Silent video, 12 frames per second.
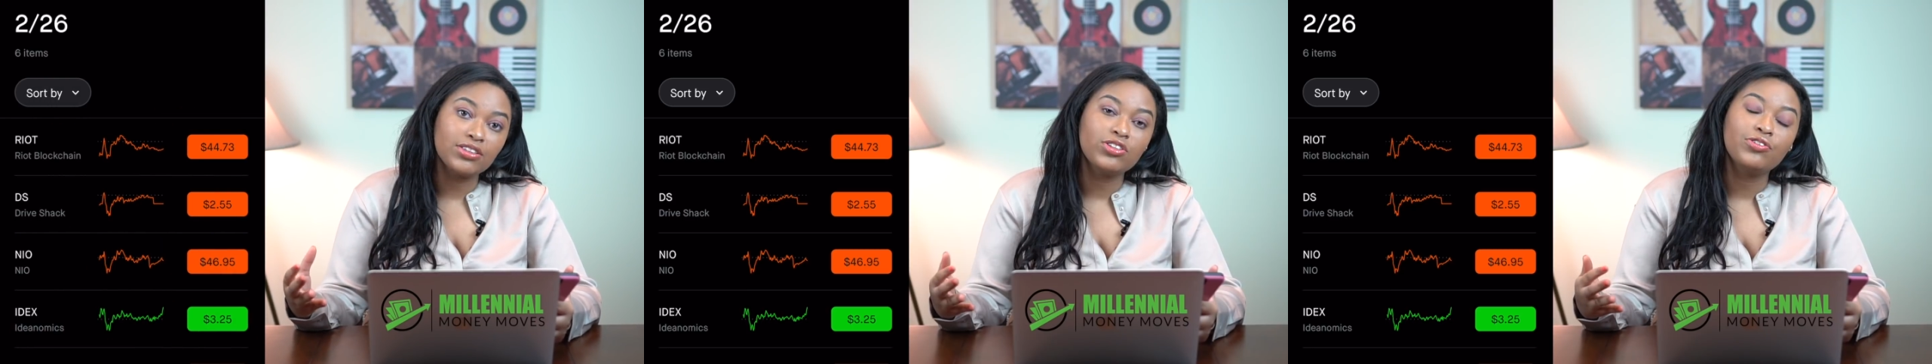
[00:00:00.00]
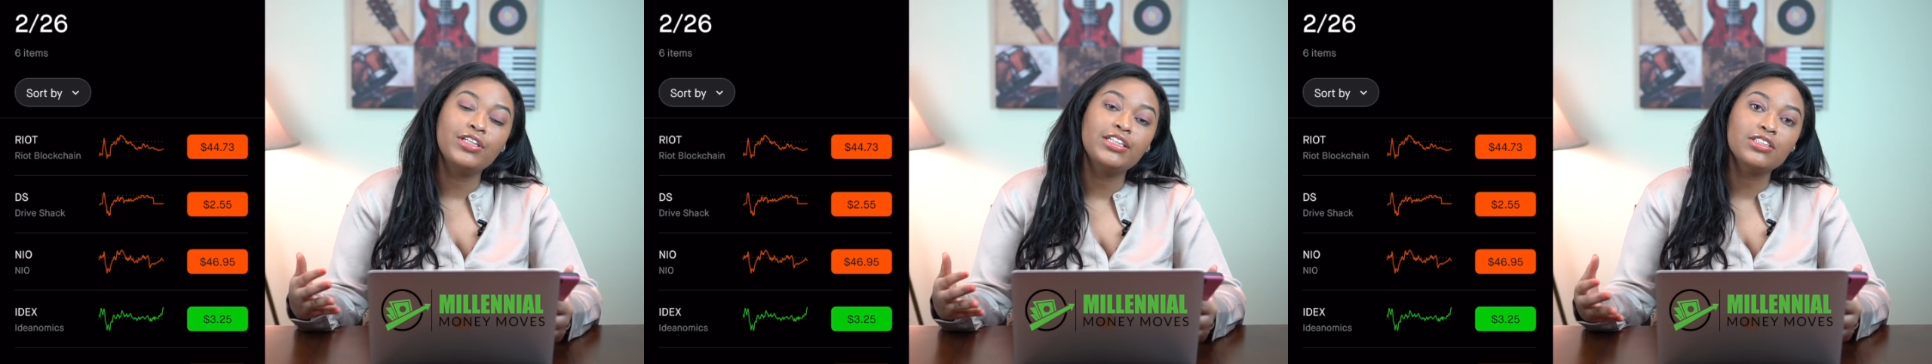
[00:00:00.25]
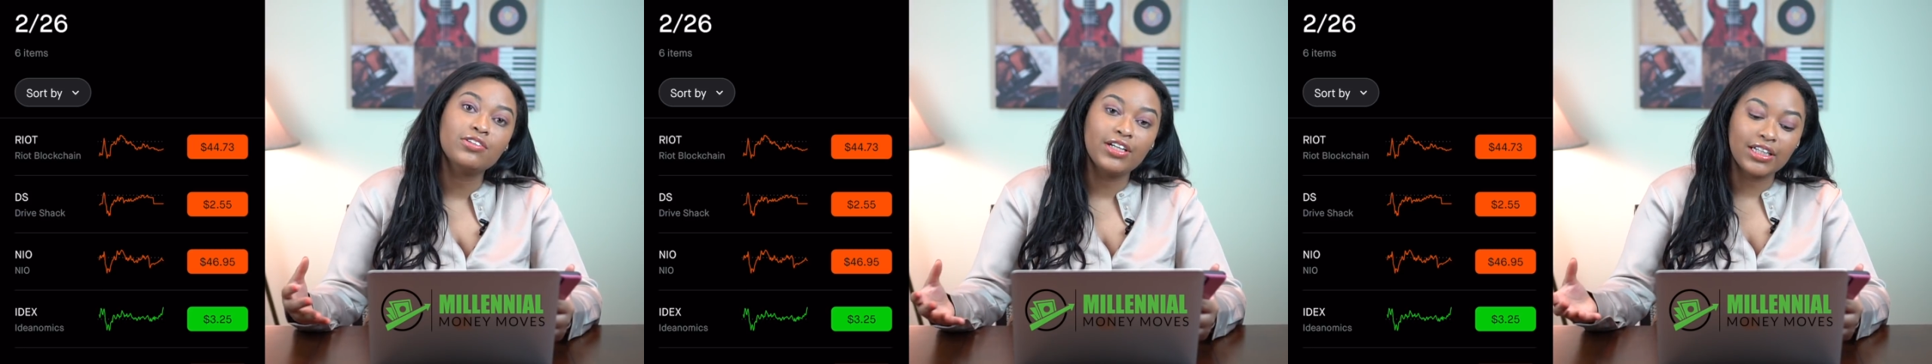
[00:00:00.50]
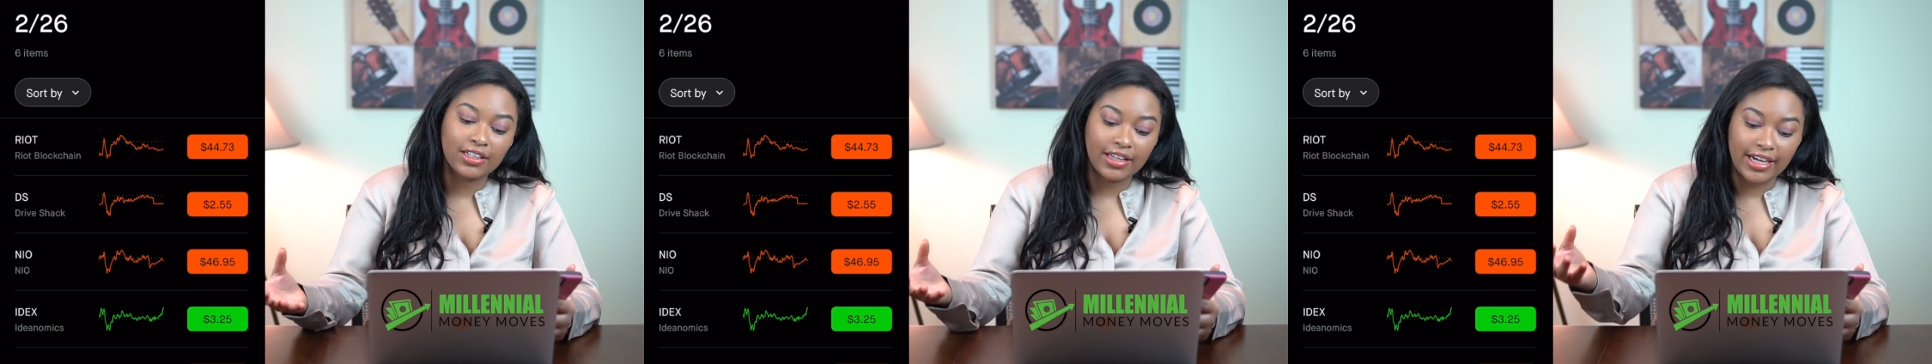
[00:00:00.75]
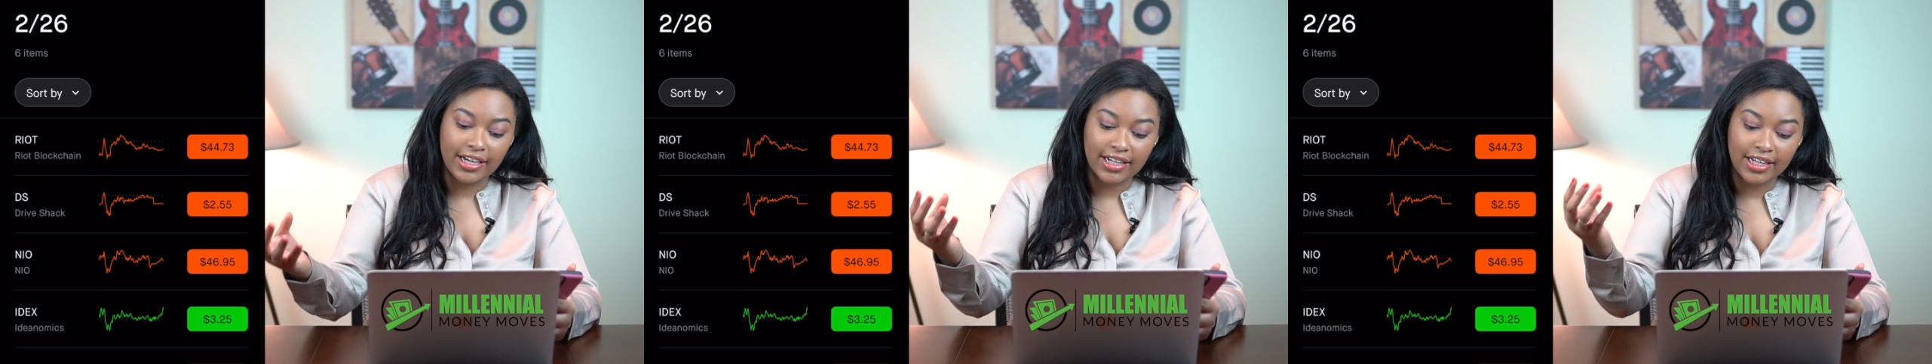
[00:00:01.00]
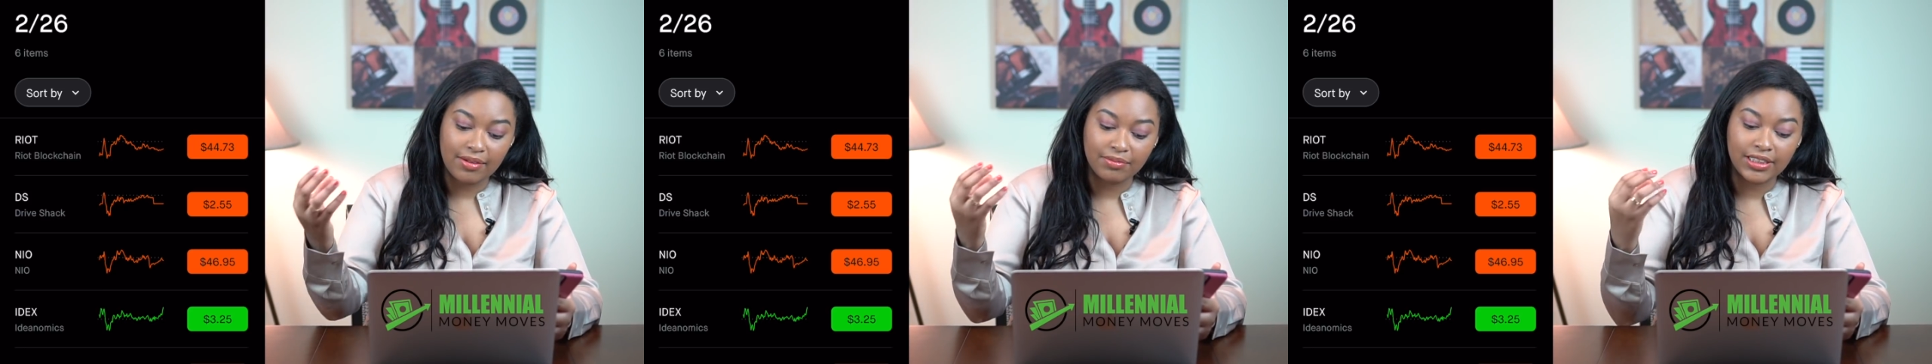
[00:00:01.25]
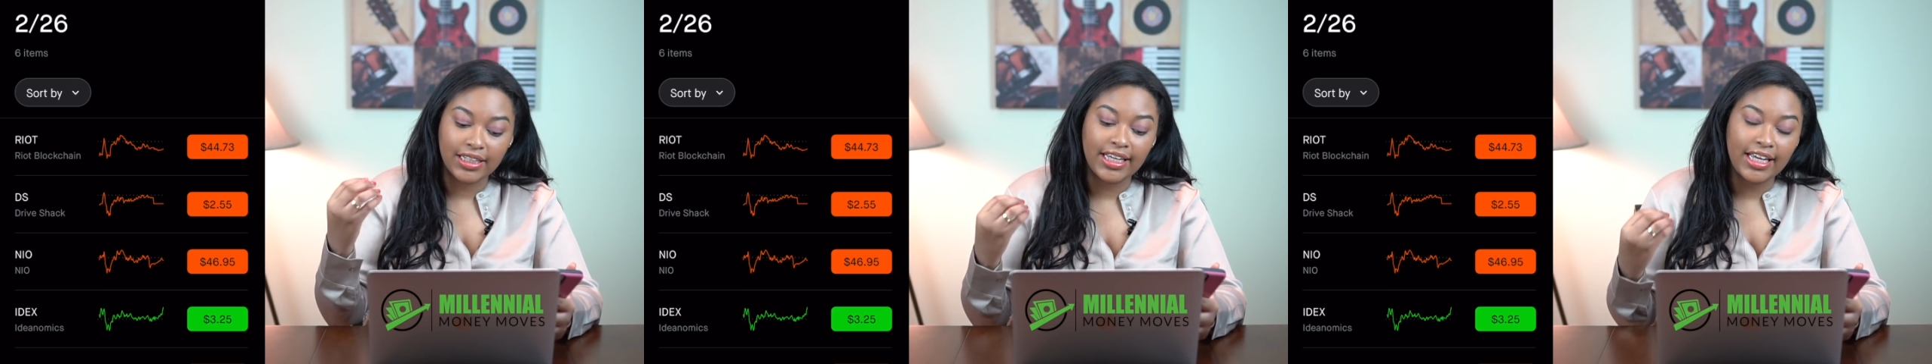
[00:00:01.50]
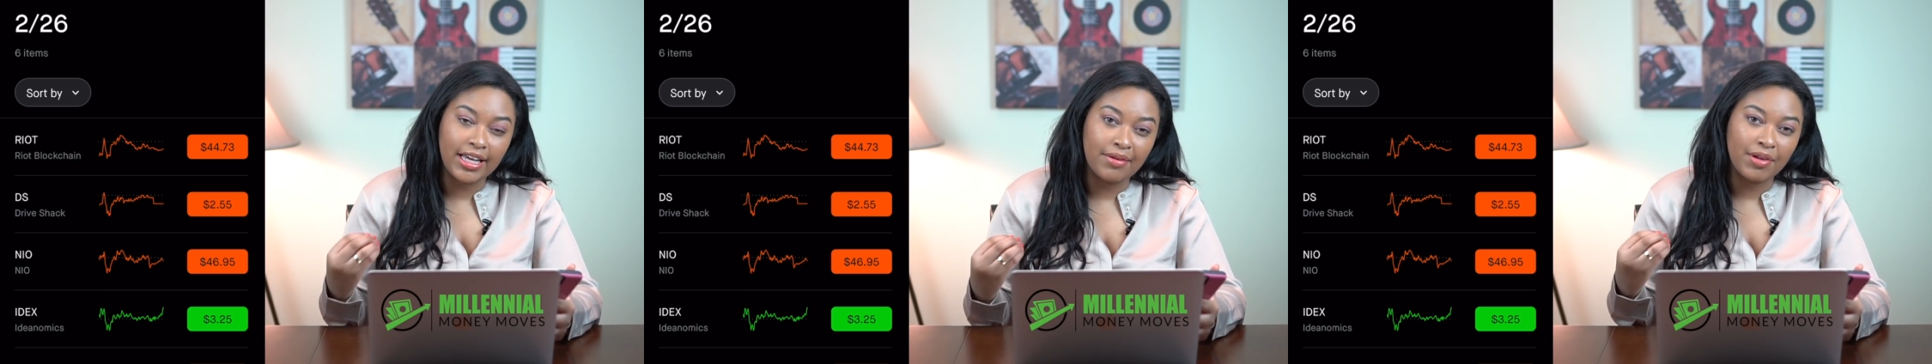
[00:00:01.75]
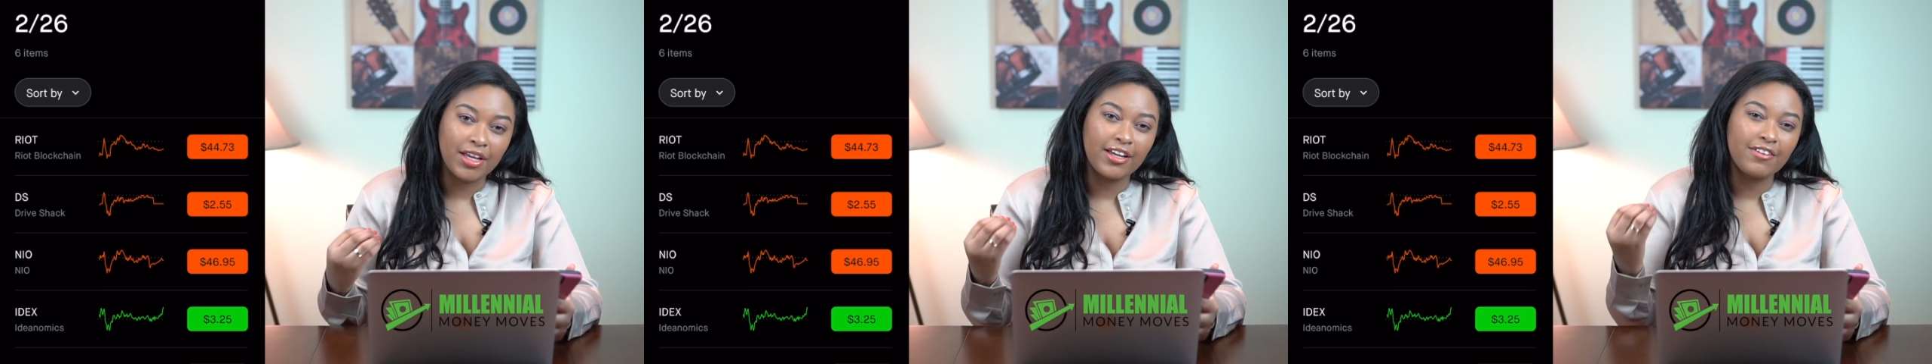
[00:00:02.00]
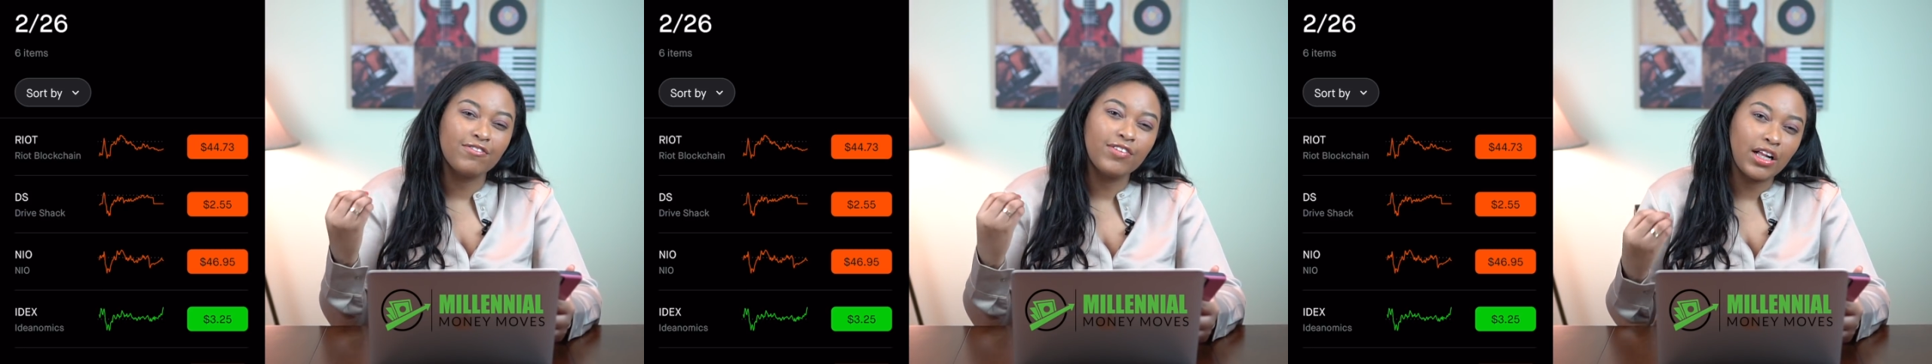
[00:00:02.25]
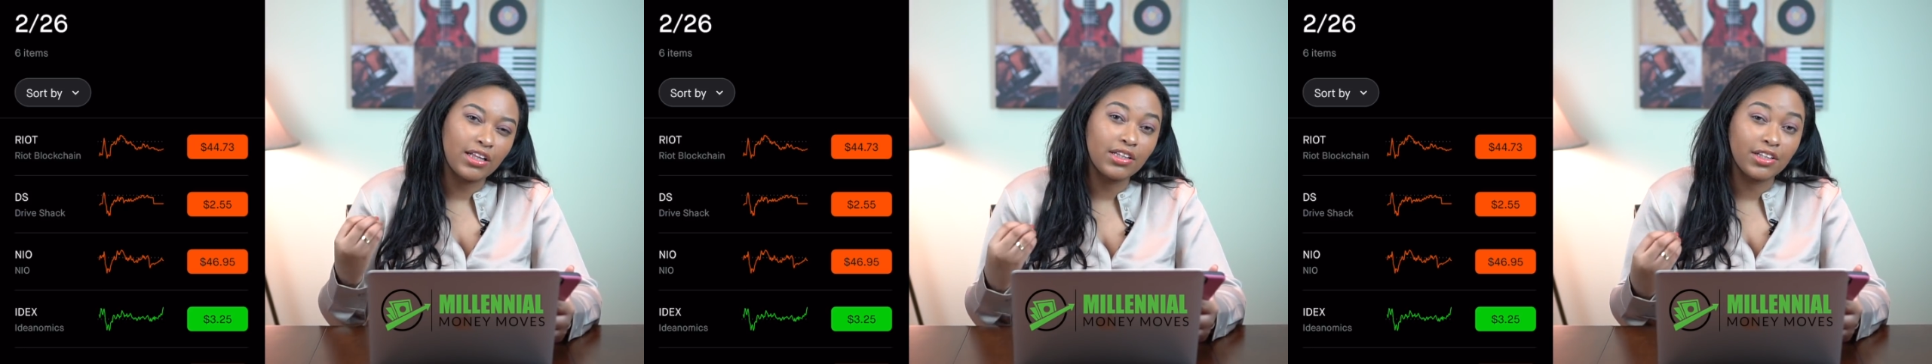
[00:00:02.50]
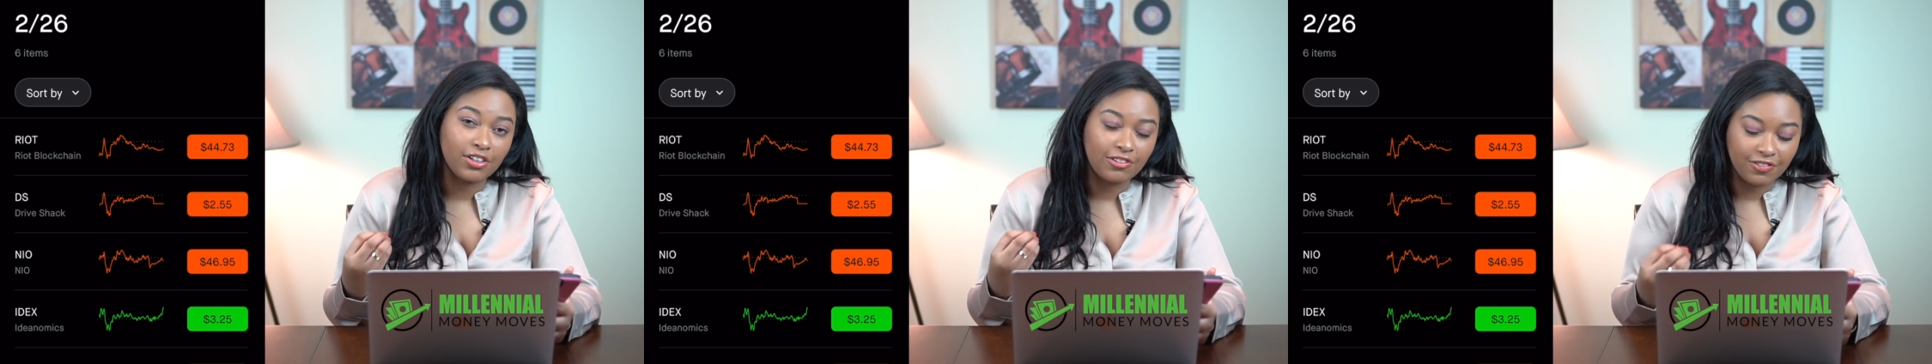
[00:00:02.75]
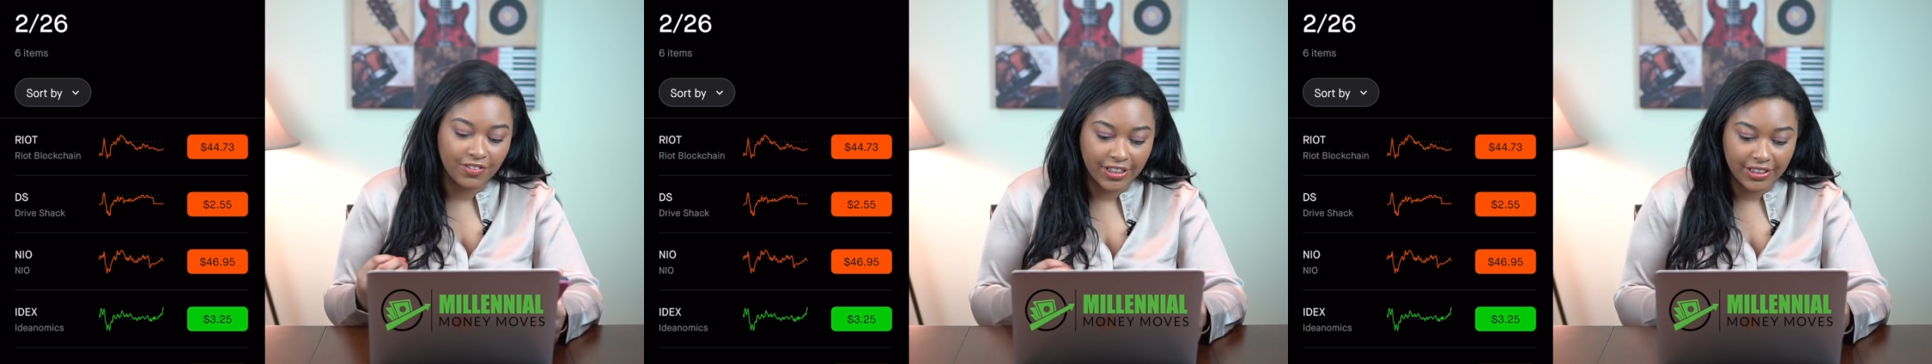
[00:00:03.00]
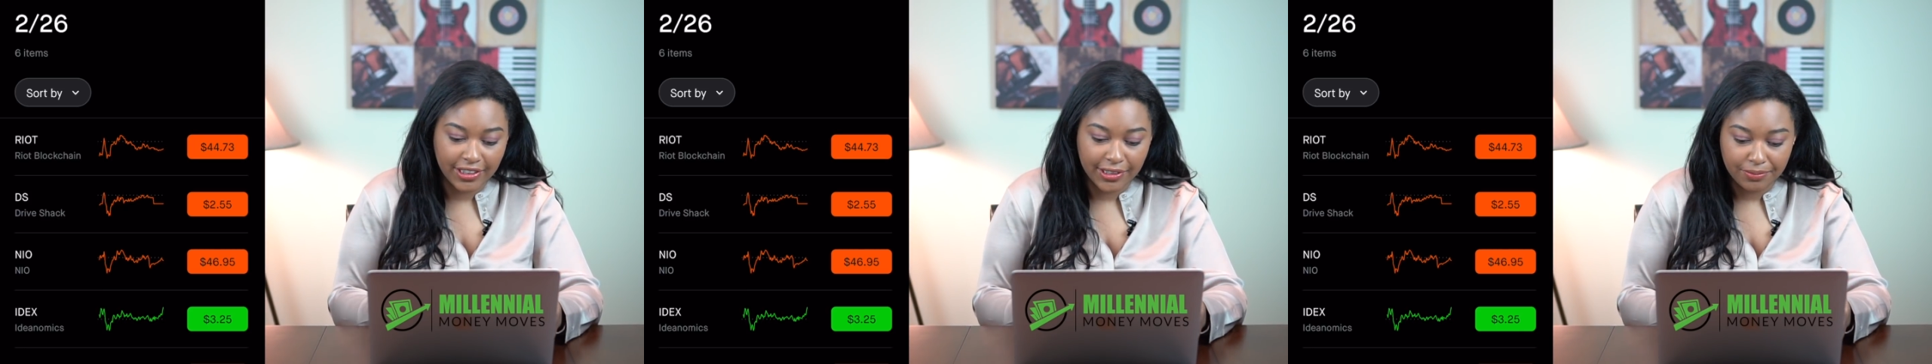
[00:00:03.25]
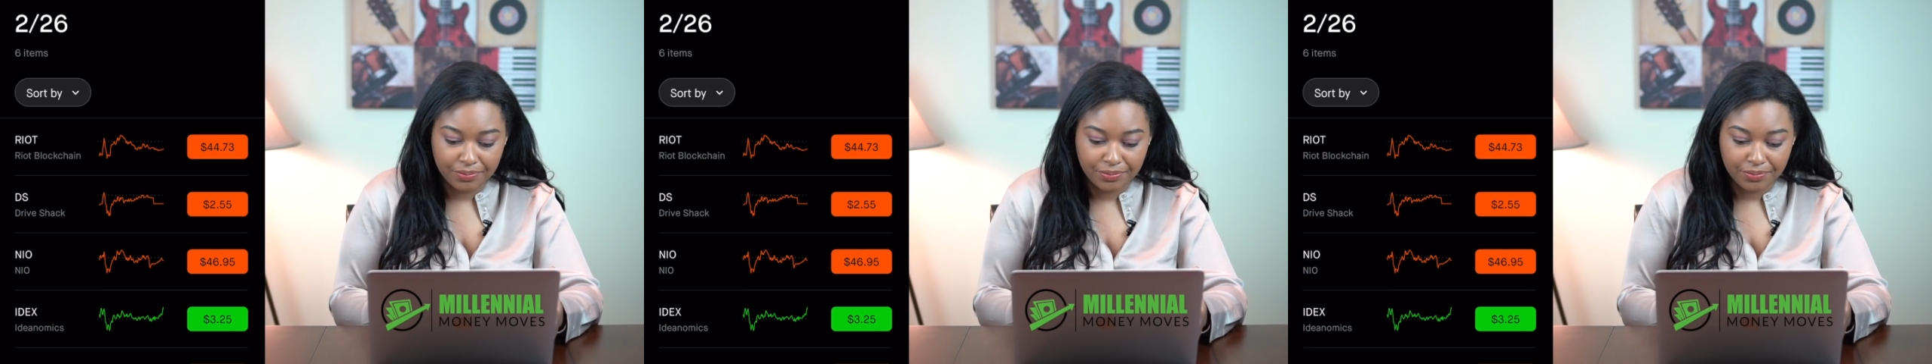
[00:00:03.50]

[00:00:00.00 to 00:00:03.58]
so he's going to let it come to him and fall a little further.